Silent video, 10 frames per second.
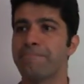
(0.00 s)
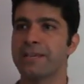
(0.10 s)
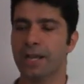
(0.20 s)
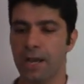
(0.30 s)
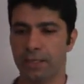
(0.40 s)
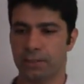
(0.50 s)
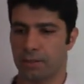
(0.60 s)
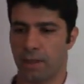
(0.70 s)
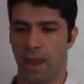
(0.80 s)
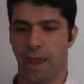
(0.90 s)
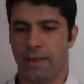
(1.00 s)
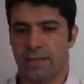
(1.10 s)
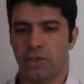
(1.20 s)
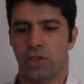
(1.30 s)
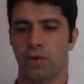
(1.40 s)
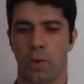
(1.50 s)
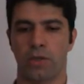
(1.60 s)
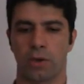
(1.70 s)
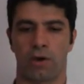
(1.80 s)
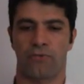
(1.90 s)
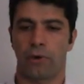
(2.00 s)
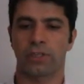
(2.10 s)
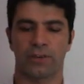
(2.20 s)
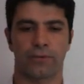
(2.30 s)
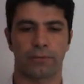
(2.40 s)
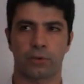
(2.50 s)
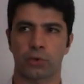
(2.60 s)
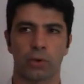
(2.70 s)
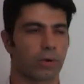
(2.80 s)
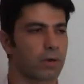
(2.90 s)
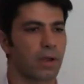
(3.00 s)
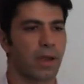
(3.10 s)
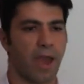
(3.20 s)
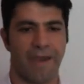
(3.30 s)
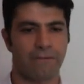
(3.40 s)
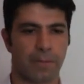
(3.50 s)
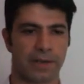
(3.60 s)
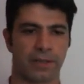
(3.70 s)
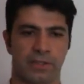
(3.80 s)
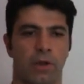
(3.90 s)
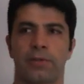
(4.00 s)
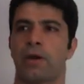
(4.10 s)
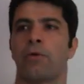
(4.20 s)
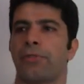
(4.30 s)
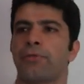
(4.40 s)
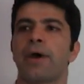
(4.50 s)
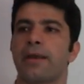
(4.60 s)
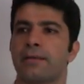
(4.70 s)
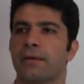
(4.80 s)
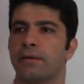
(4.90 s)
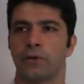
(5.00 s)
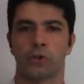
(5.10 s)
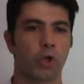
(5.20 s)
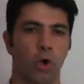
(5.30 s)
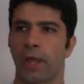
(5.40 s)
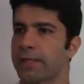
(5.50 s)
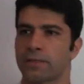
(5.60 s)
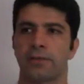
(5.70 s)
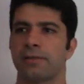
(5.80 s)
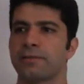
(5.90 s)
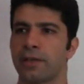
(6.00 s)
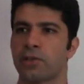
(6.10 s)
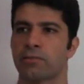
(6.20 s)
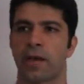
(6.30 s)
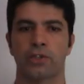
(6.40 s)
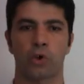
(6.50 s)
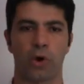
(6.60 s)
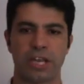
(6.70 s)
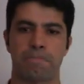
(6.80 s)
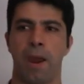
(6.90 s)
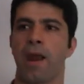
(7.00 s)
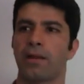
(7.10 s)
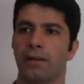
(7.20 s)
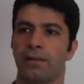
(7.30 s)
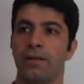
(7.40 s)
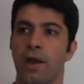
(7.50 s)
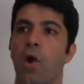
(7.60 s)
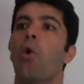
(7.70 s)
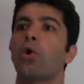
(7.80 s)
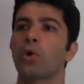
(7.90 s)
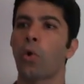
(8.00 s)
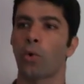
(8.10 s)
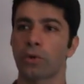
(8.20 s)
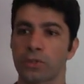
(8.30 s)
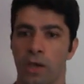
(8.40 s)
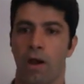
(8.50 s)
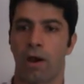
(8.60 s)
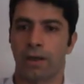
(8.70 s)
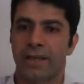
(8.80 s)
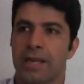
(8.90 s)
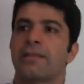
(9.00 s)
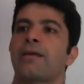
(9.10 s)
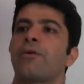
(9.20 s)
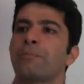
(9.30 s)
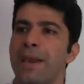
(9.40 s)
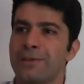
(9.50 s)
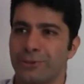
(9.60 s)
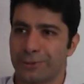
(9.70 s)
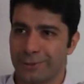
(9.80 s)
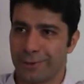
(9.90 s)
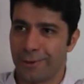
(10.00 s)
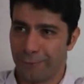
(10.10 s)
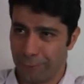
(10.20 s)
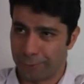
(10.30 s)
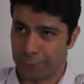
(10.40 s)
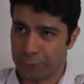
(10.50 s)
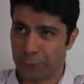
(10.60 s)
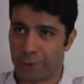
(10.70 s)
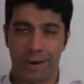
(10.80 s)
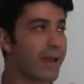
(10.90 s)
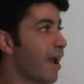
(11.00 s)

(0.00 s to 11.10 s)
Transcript: And because essentially when you are faulting from the store, everybody does it on their own thread. There is no like serialization, right? So in parallel, all cores are getting their own pages from the store.